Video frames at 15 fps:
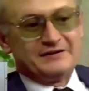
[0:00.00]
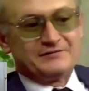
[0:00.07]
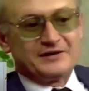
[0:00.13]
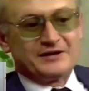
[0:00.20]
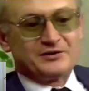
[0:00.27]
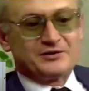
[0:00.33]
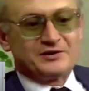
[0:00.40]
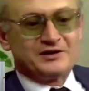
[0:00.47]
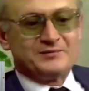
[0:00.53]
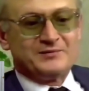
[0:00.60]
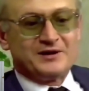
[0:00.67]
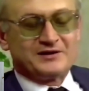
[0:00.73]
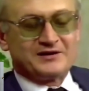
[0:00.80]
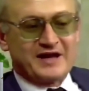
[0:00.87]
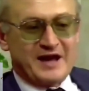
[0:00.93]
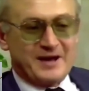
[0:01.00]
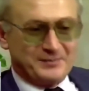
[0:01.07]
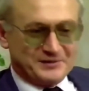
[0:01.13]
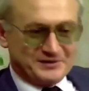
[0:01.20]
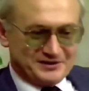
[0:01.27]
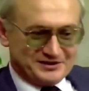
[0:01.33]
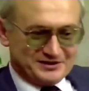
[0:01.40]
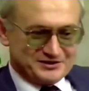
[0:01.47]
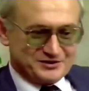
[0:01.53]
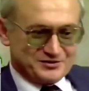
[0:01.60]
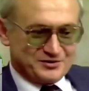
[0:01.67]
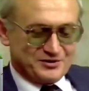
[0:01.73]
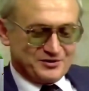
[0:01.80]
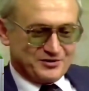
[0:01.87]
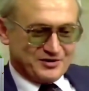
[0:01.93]
If we are talking about
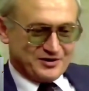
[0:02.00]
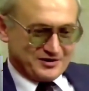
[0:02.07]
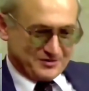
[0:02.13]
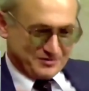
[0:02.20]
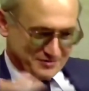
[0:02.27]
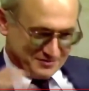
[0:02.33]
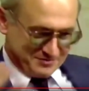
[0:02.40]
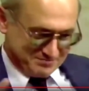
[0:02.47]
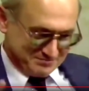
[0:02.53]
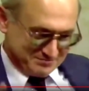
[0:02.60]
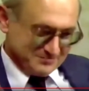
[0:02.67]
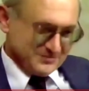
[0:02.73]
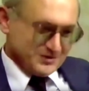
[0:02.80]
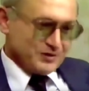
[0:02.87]
capitalists or, or, or